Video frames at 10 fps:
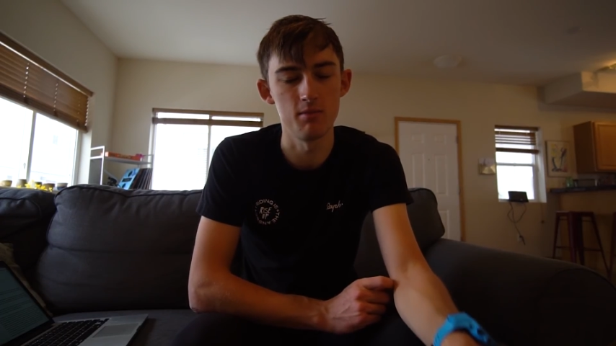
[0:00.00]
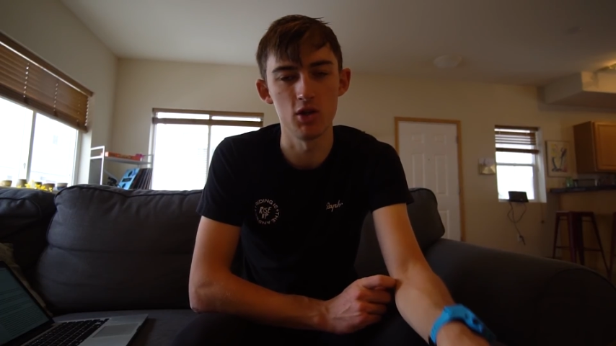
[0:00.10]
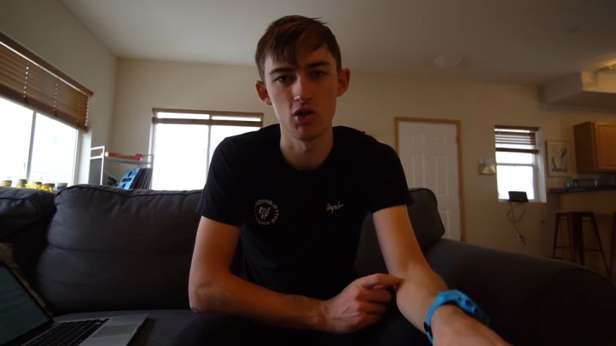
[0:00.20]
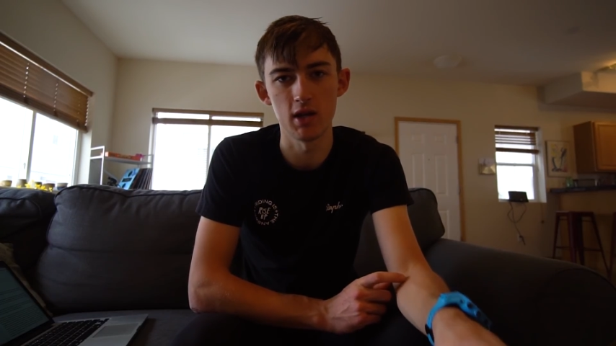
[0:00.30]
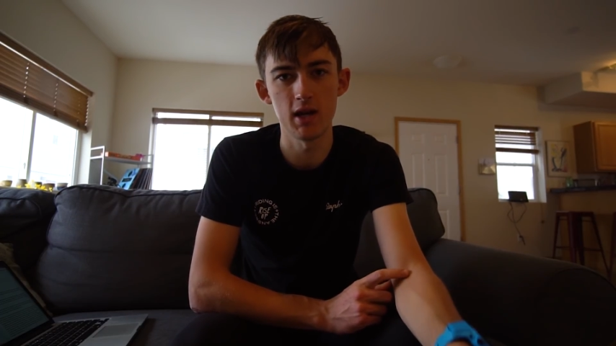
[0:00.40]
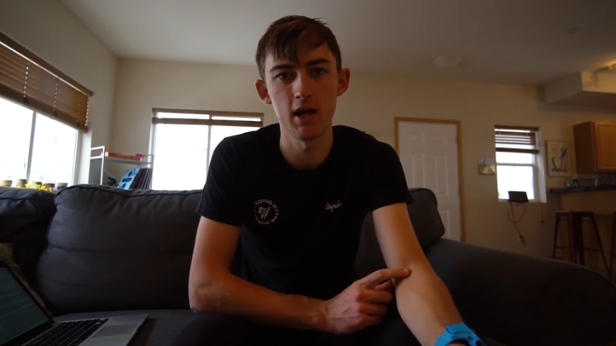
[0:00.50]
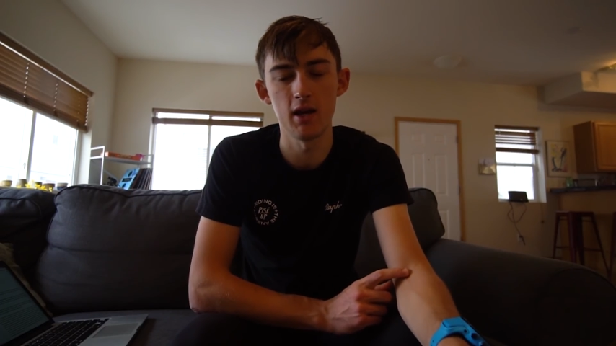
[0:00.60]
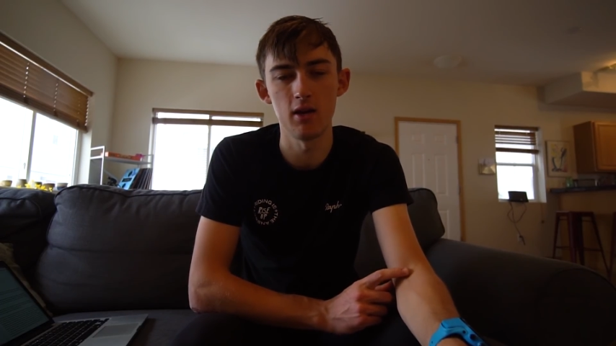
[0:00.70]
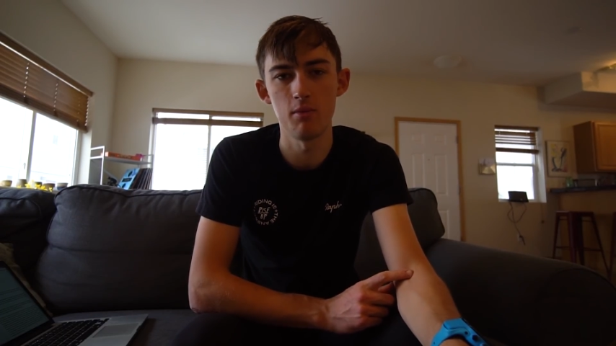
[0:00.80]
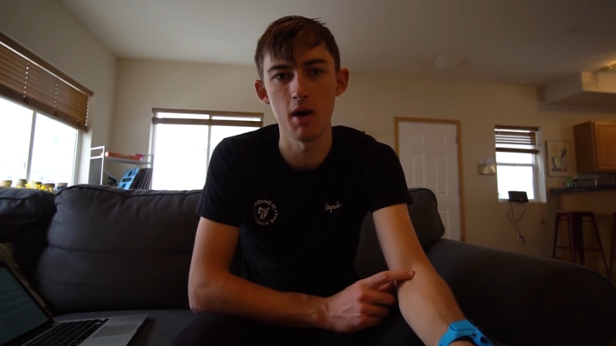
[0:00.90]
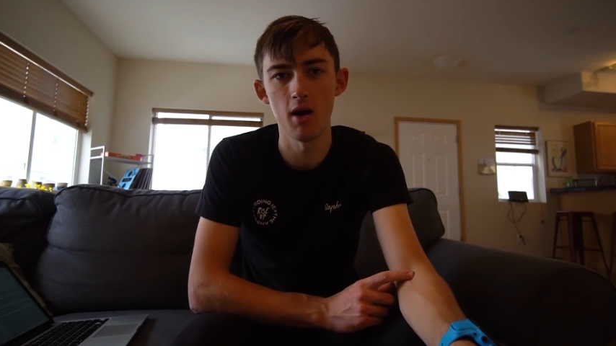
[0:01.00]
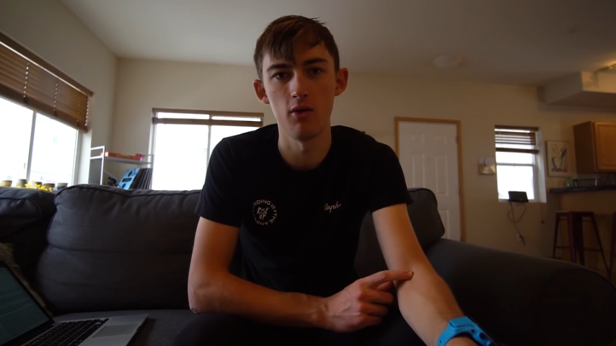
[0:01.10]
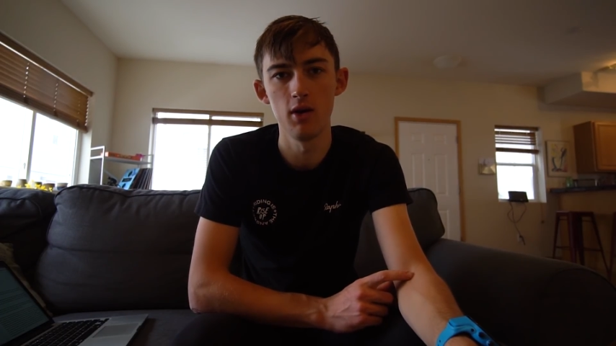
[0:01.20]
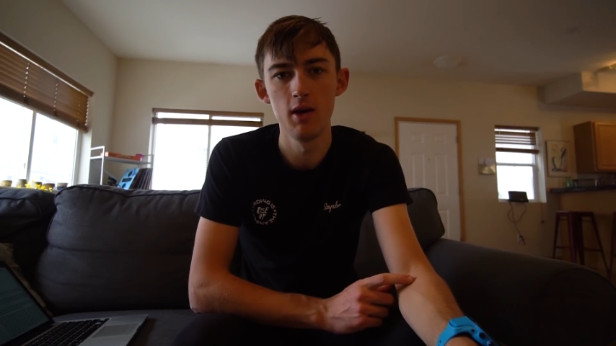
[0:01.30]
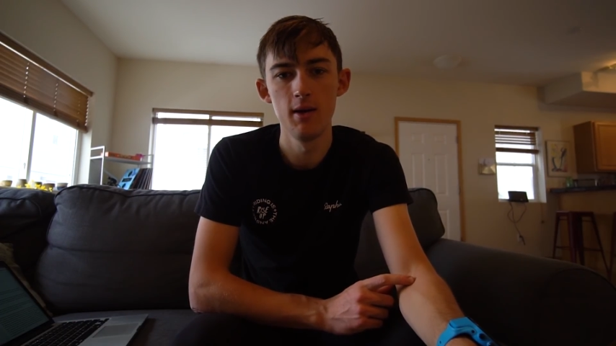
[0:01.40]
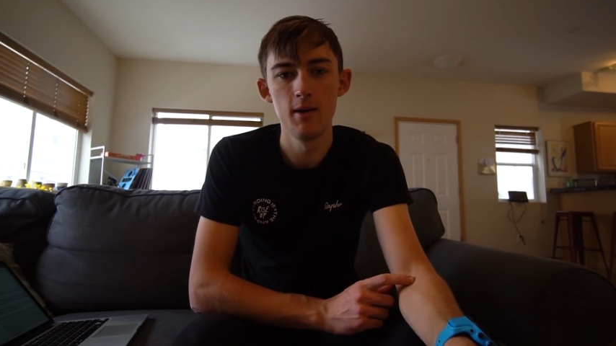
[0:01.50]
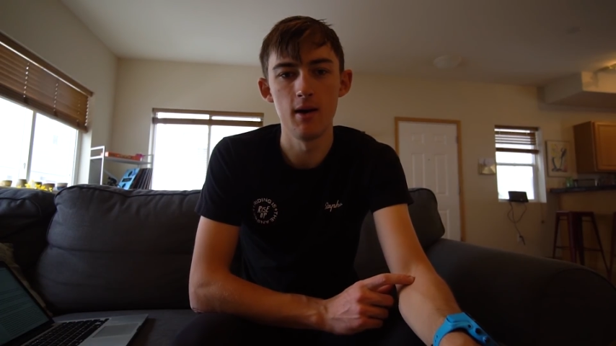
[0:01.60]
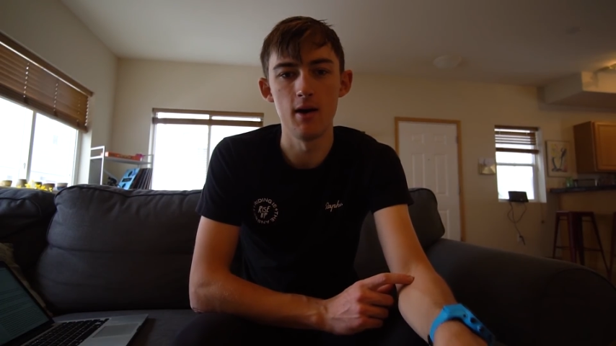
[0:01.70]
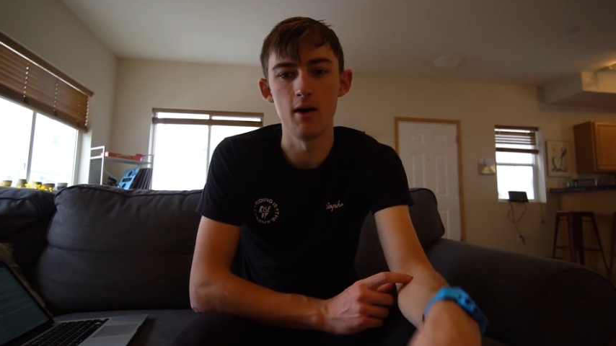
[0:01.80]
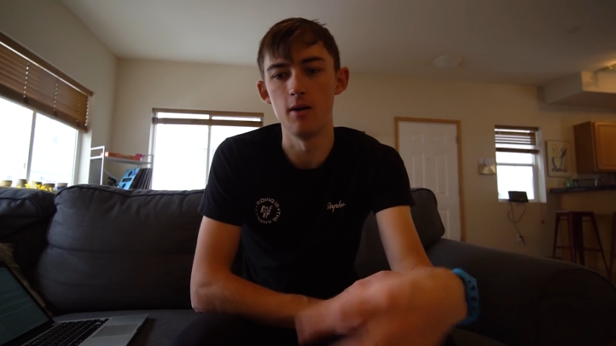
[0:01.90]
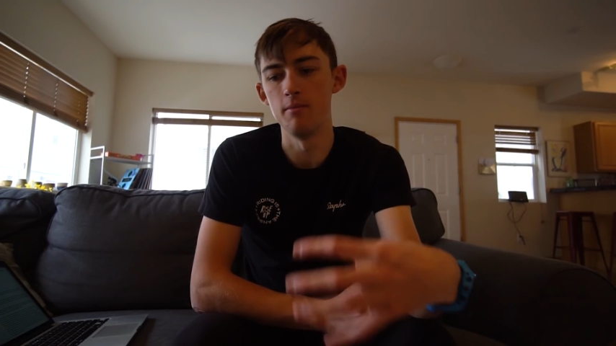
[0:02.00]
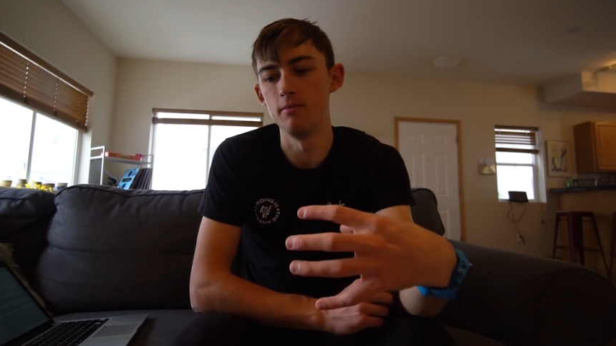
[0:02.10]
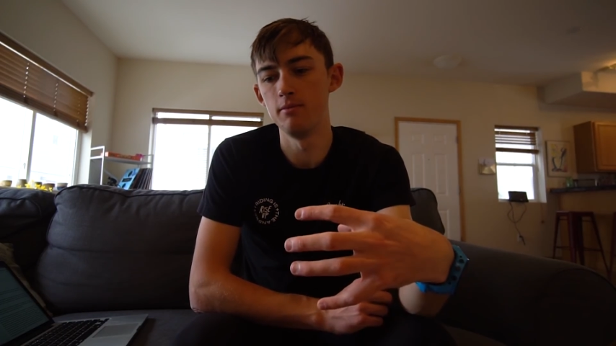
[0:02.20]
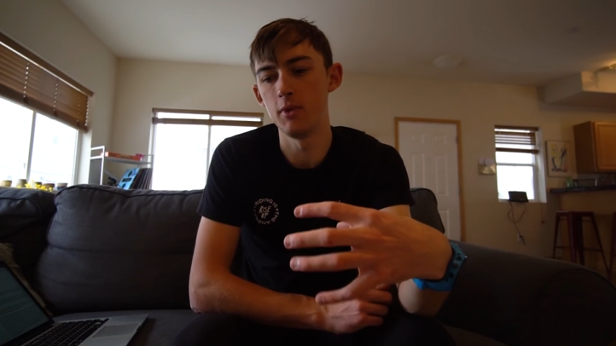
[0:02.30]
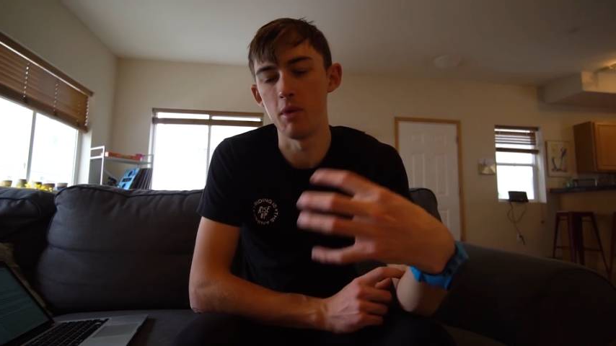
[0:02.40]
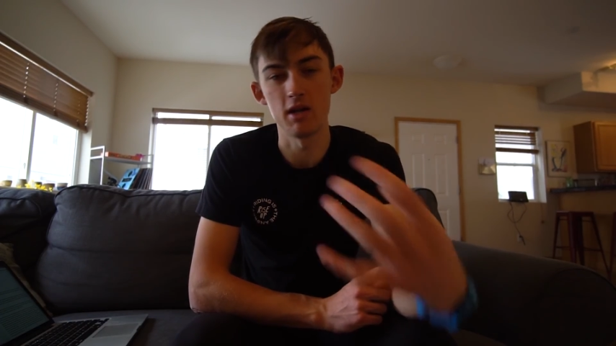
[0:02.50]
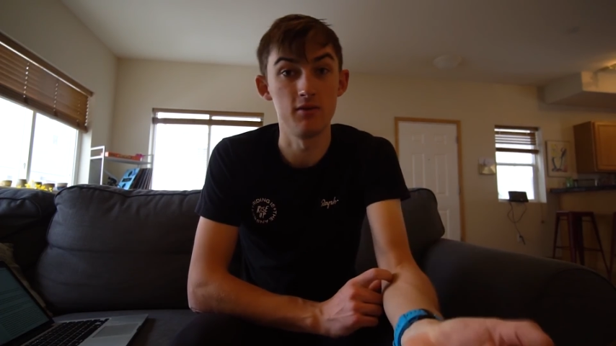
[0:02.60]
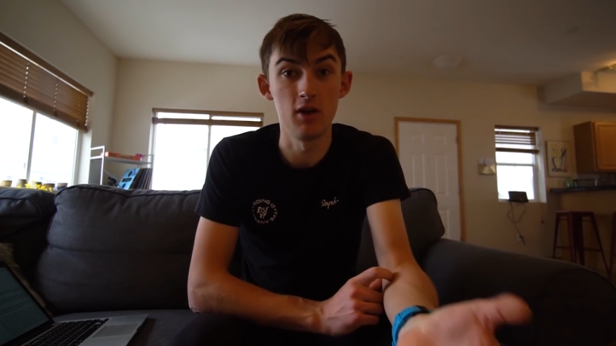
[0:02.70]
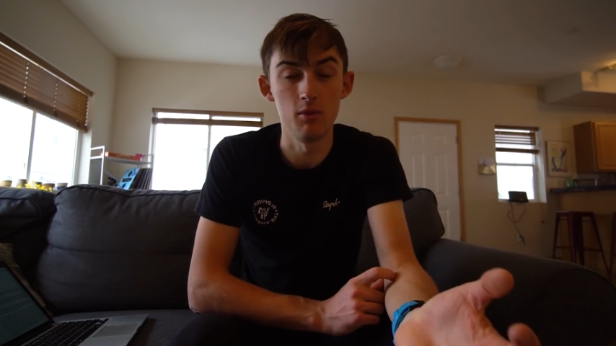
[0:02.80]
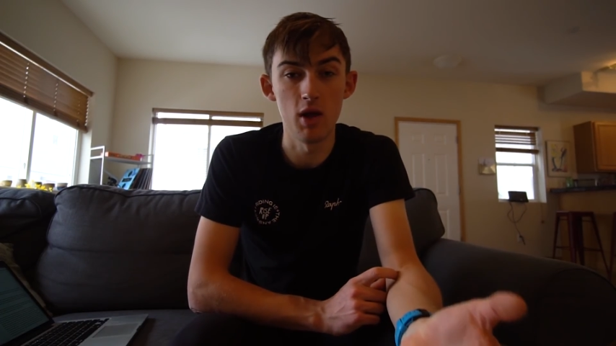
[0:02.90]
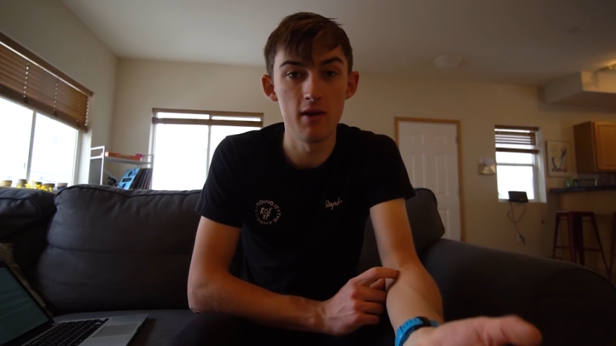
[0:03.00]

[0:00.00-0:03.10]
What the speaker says: much as I can about the best available